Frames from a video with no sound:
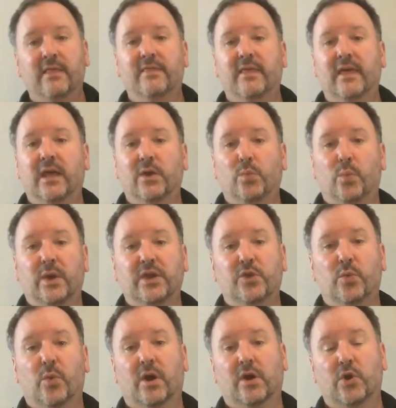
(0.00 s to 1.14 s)
than when
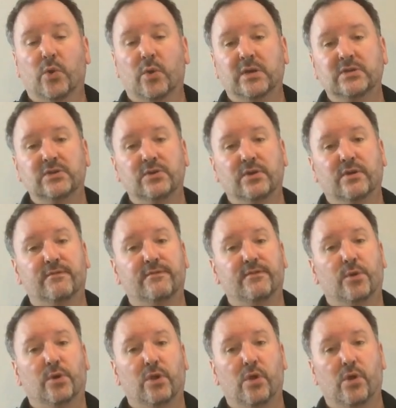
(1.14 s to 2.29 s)
you are going to your
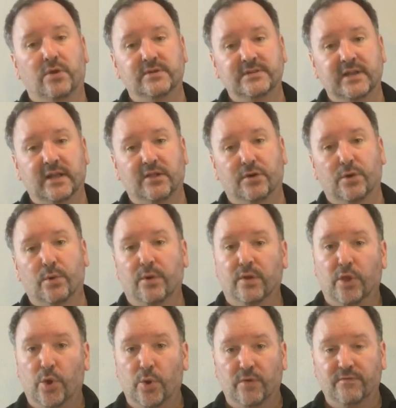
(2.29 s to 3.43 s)
floral wholesaler or
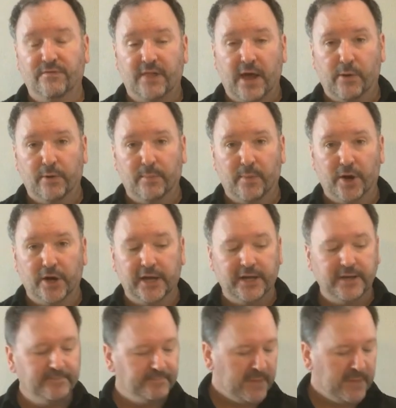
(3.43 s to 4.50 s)
local flower market.